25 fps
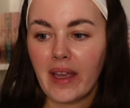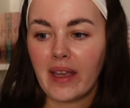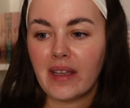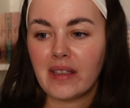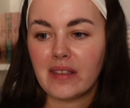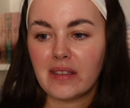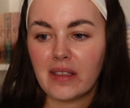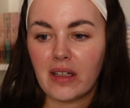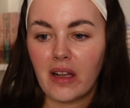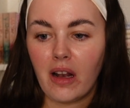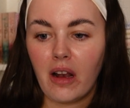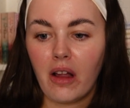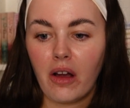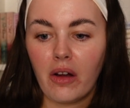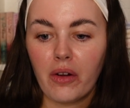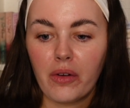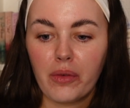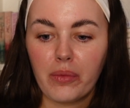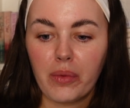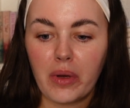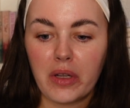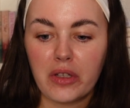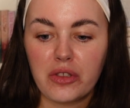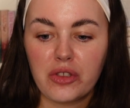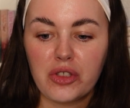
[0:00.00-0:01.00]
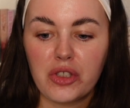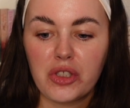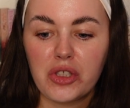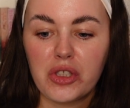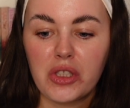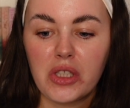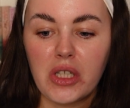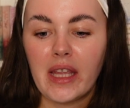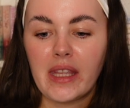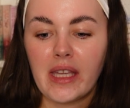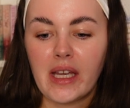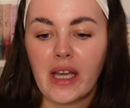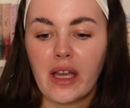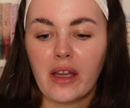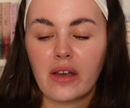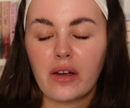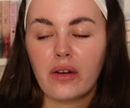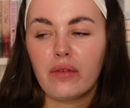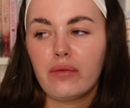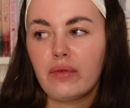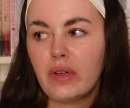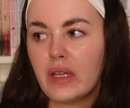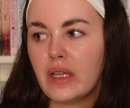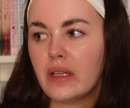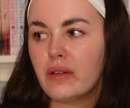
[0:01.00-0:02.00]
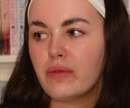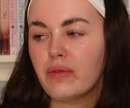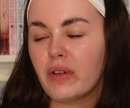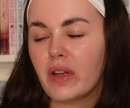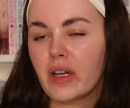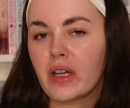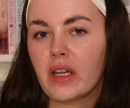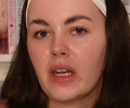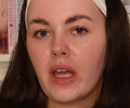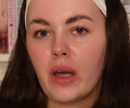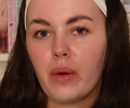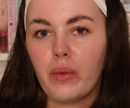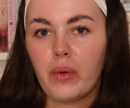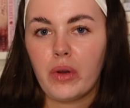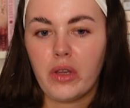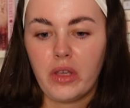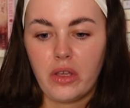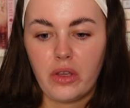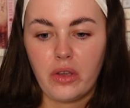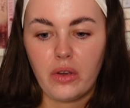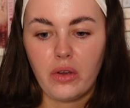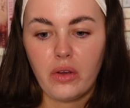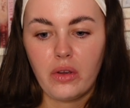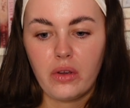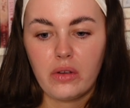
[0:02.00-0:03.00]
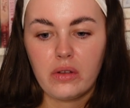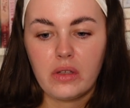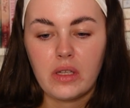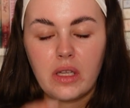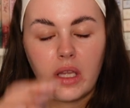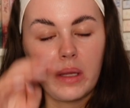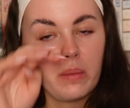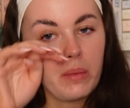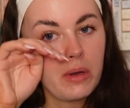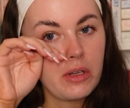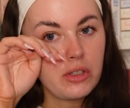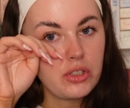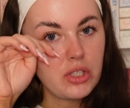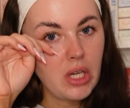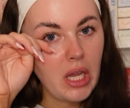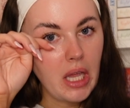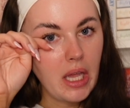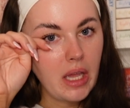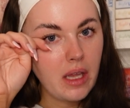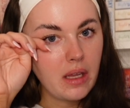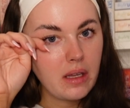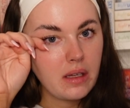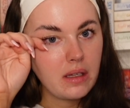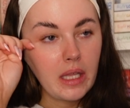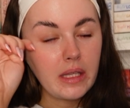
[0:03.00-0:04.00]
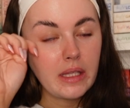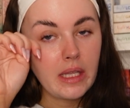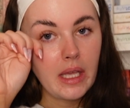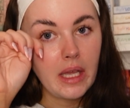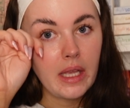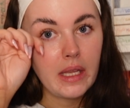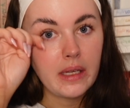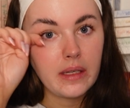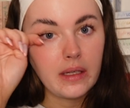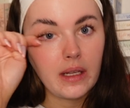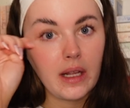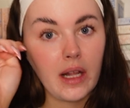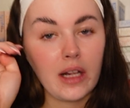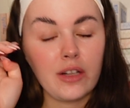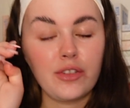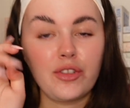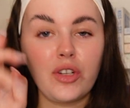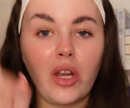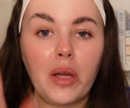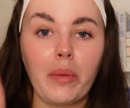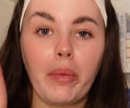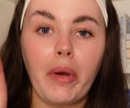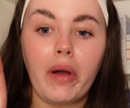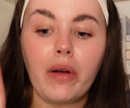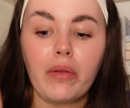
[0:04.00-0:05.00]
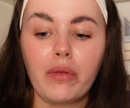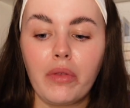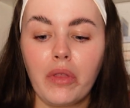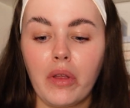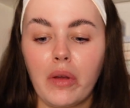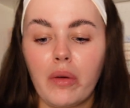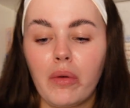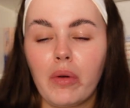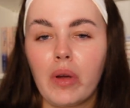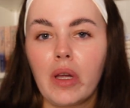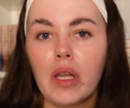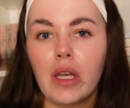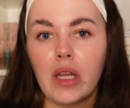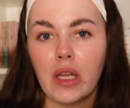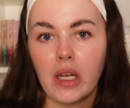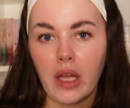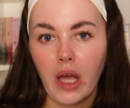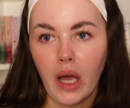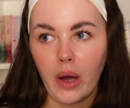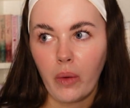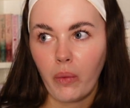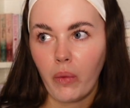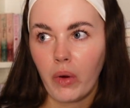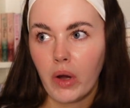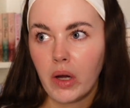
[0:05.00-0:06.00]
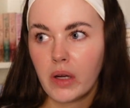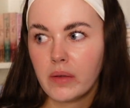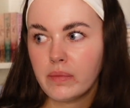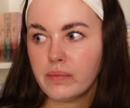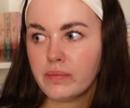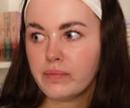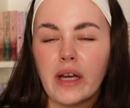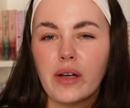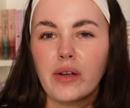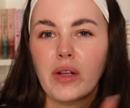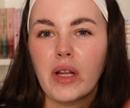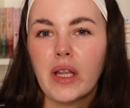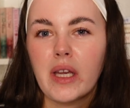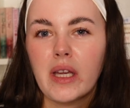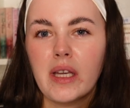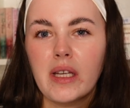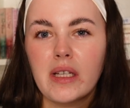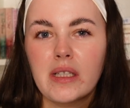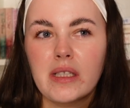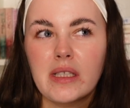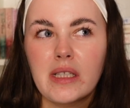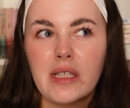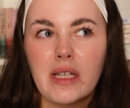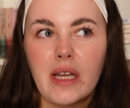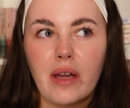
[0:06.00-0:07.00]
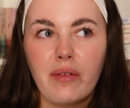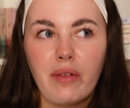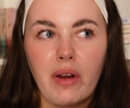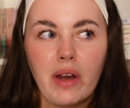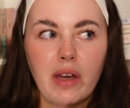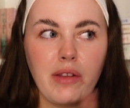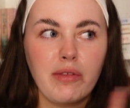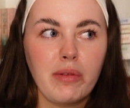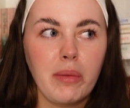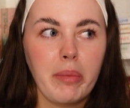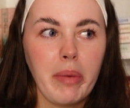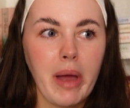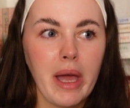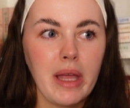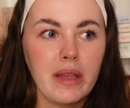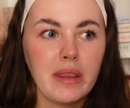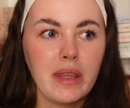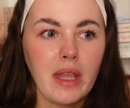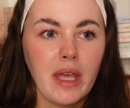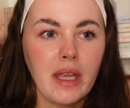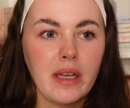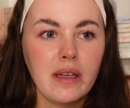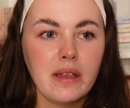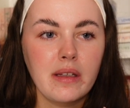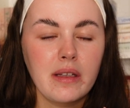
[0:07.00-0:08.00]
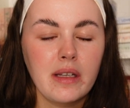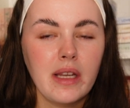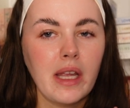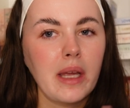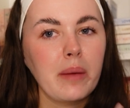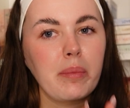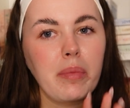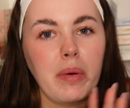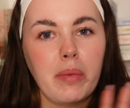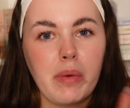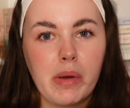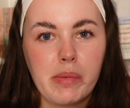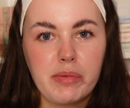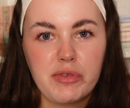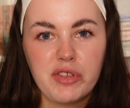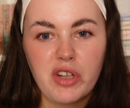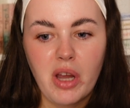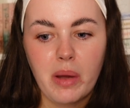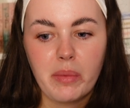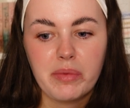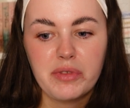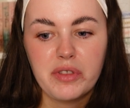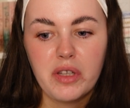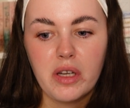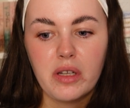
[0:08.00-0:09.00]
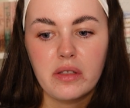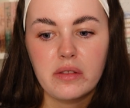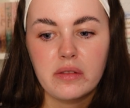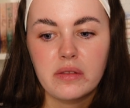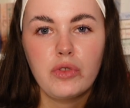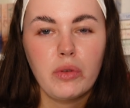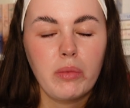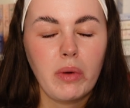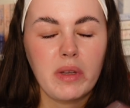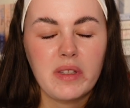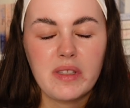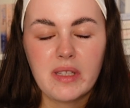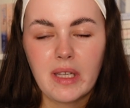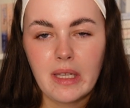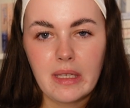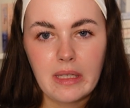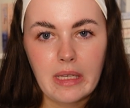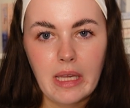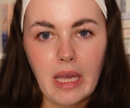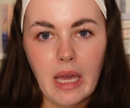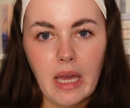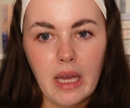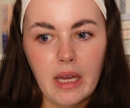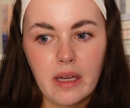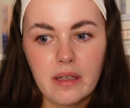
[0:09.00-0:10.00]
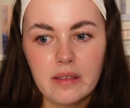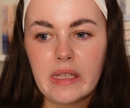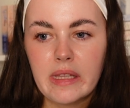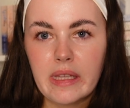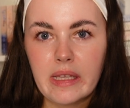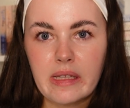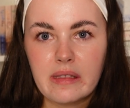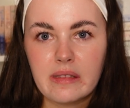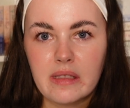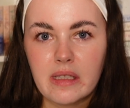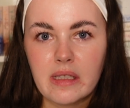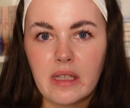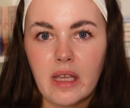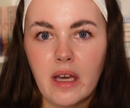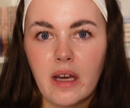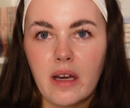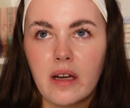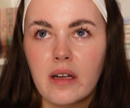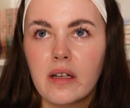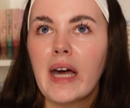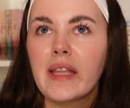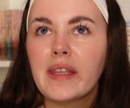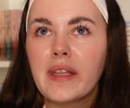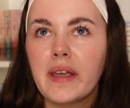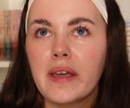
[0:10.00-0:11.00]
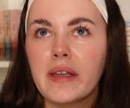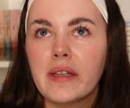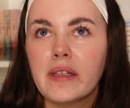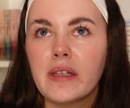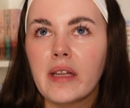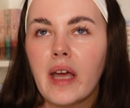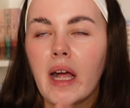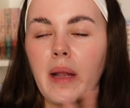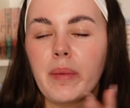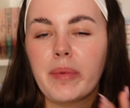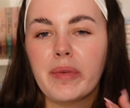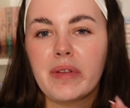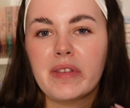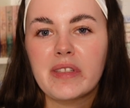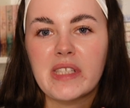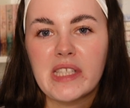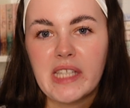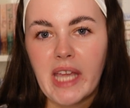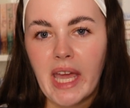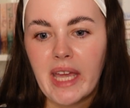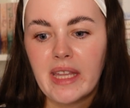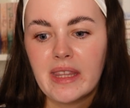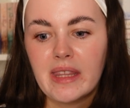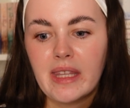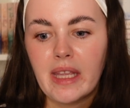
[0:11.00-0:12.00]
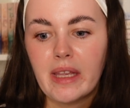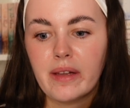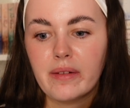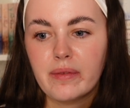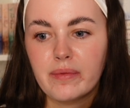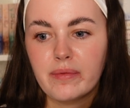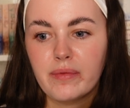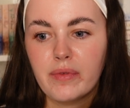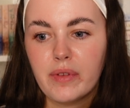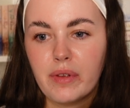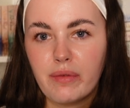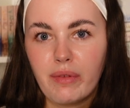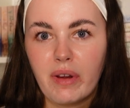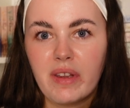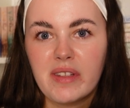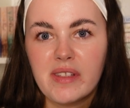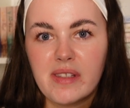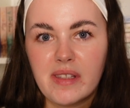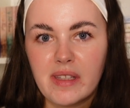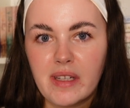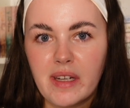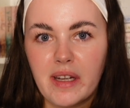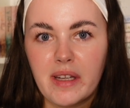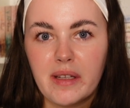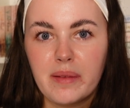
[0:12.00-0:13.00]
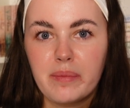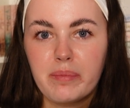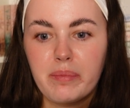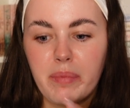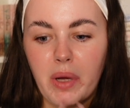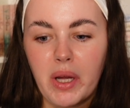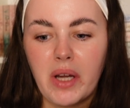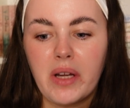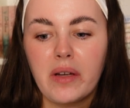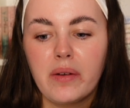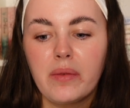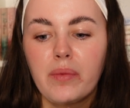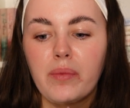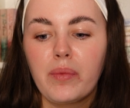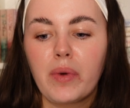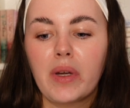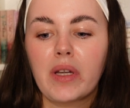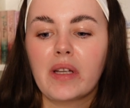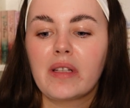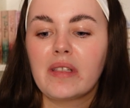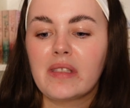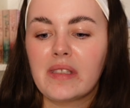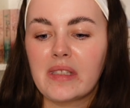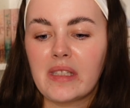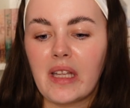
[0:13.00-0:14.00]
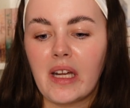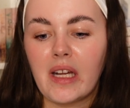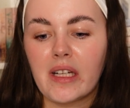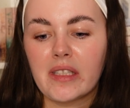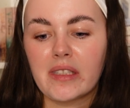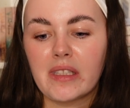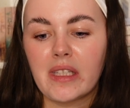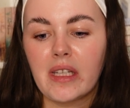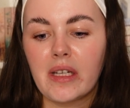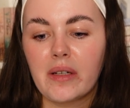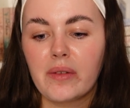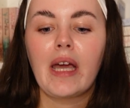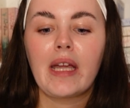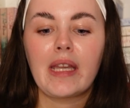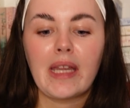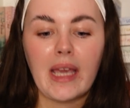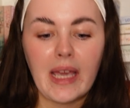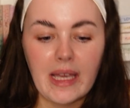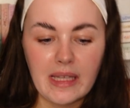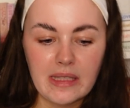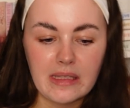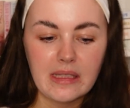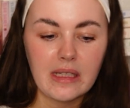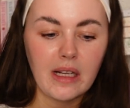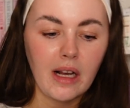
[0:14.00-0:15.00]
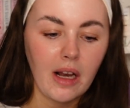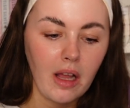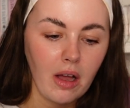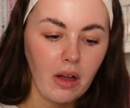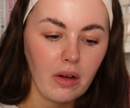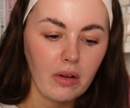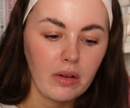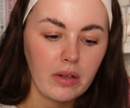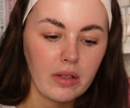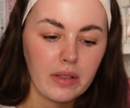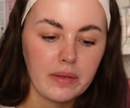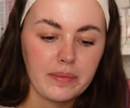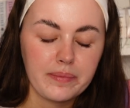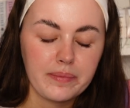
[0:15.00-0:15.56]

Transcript: 8 o'clock, which I think I'm gonna read for like an hour here in my chair and then I'll check back with you in an hour. I'm gonna like get ready for bed then, like put my pyjamas on, do my skincare and things like that, and then I'll be set then for the rest of the night. But we're gonna start now at 8 o'clock.